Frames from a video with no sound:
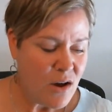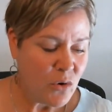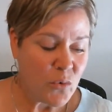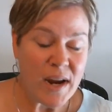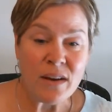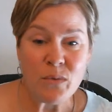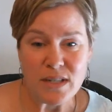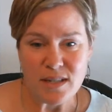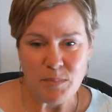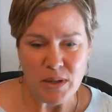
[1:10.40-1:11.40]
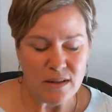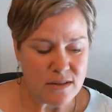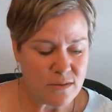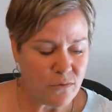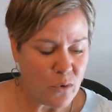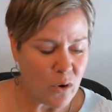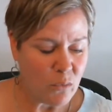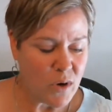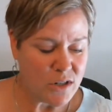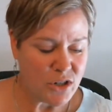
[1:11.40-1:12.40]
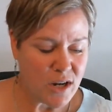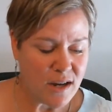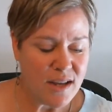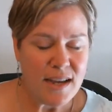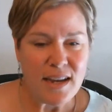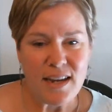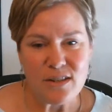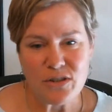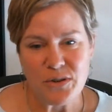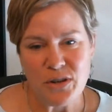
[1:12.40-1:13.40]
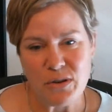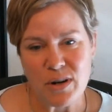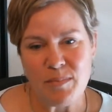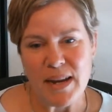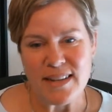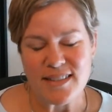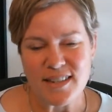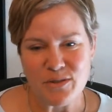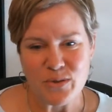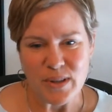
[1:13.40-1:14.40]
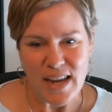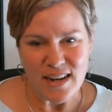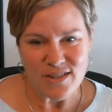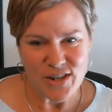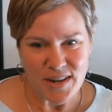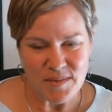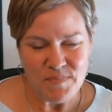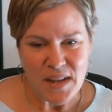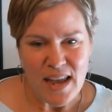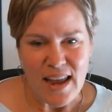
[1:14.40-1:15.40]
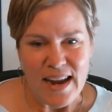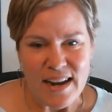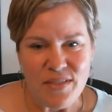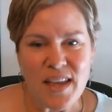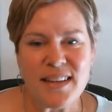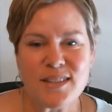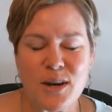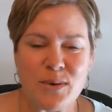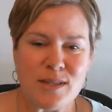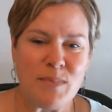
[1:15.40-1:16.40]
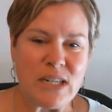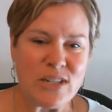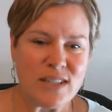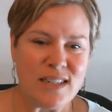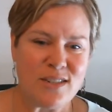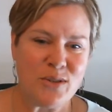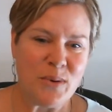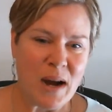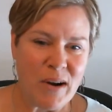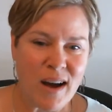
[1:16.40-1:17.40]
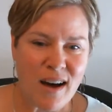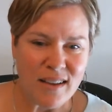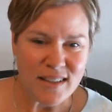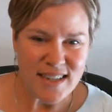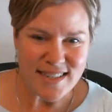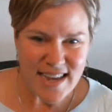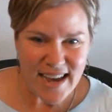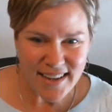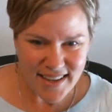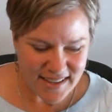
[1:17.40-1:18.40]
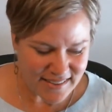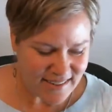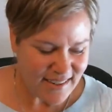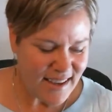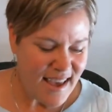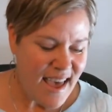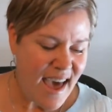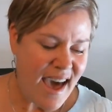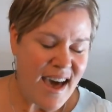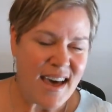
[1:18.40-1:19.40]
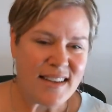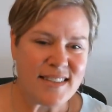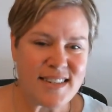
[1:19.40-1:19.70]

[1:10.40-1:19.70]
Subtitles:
grant recipients for Russia, Eastern Europe, and Central Asia. And thanks go especially to our colleague Zach Kelly at